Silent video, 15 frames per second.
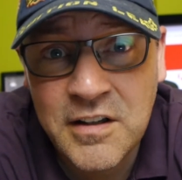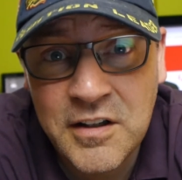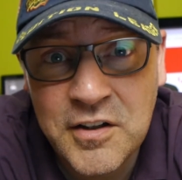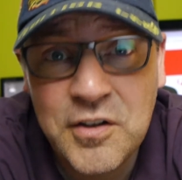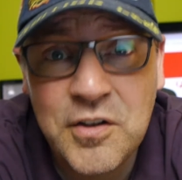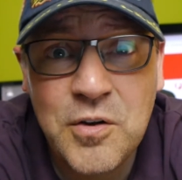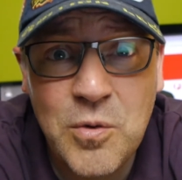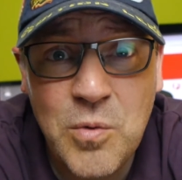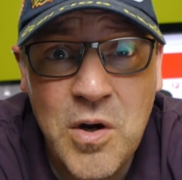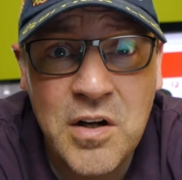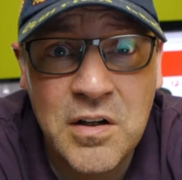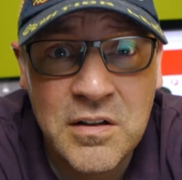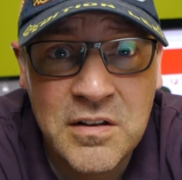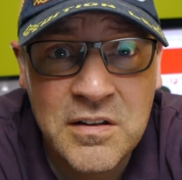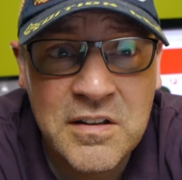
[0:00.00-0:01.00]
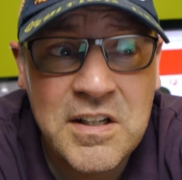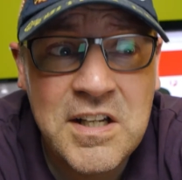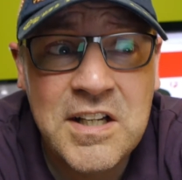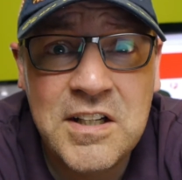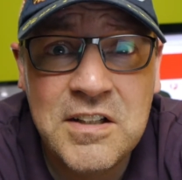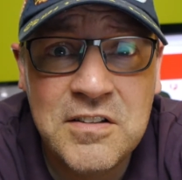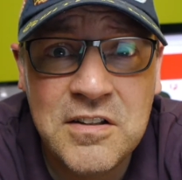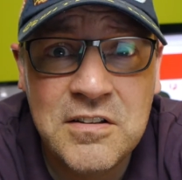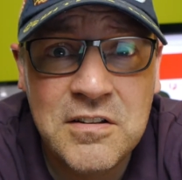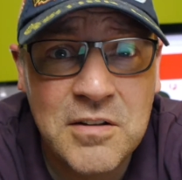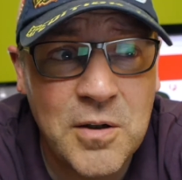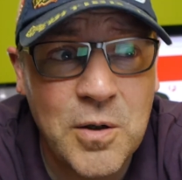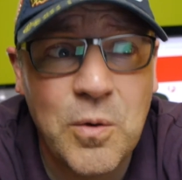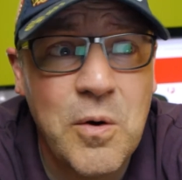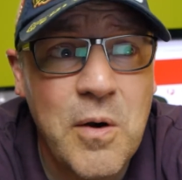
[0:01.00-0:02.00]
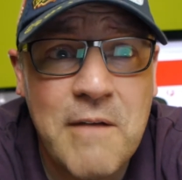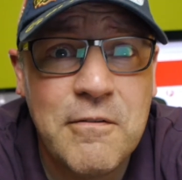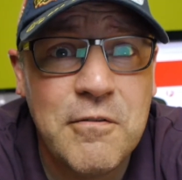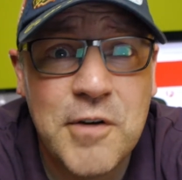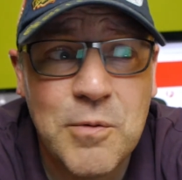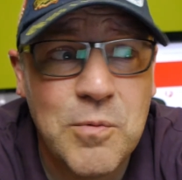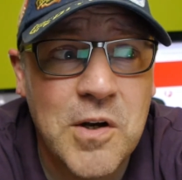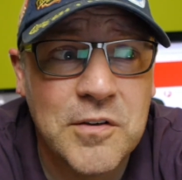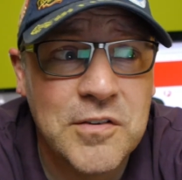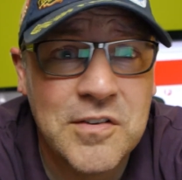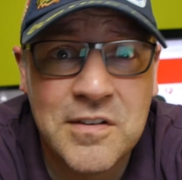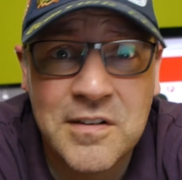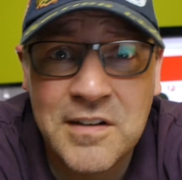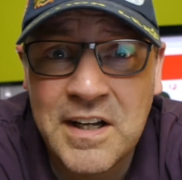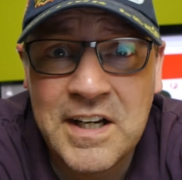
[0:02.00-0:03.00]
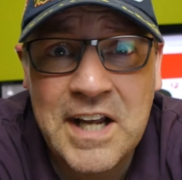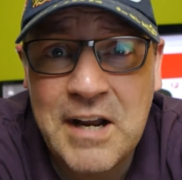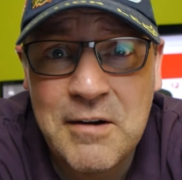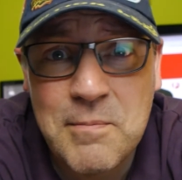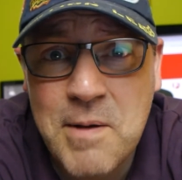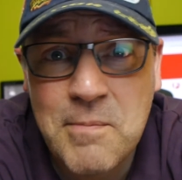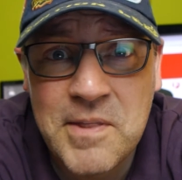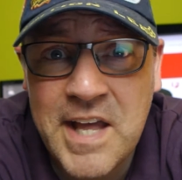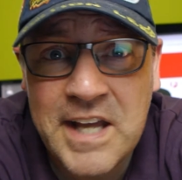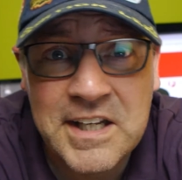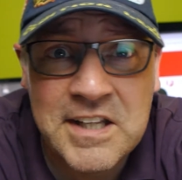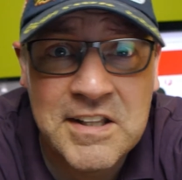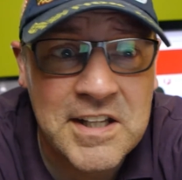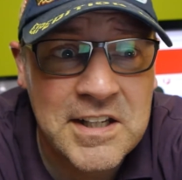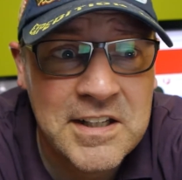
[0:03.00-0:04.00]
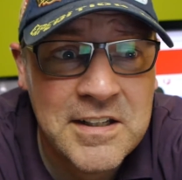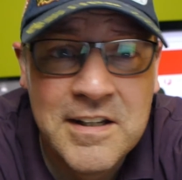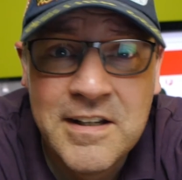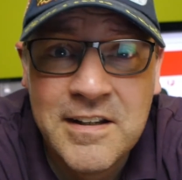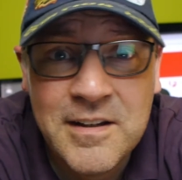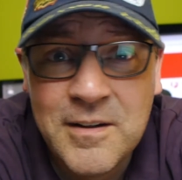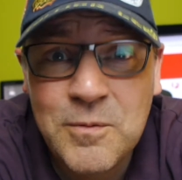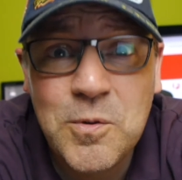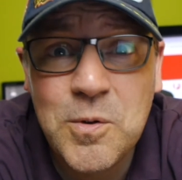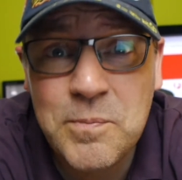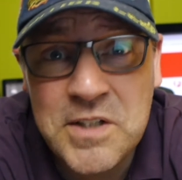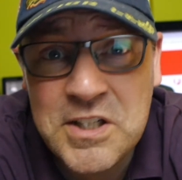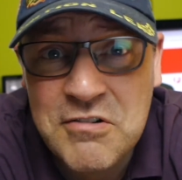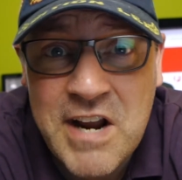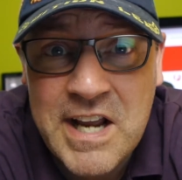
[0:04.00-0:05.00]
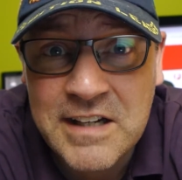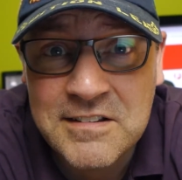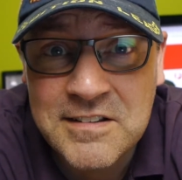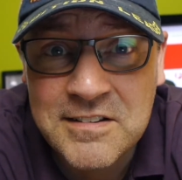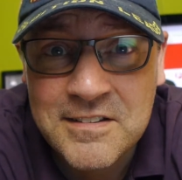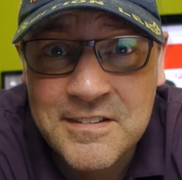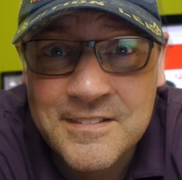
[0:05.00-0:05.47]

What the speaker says: And you know what? Illidan, or whoever he was, I can't remember that either, would be correct.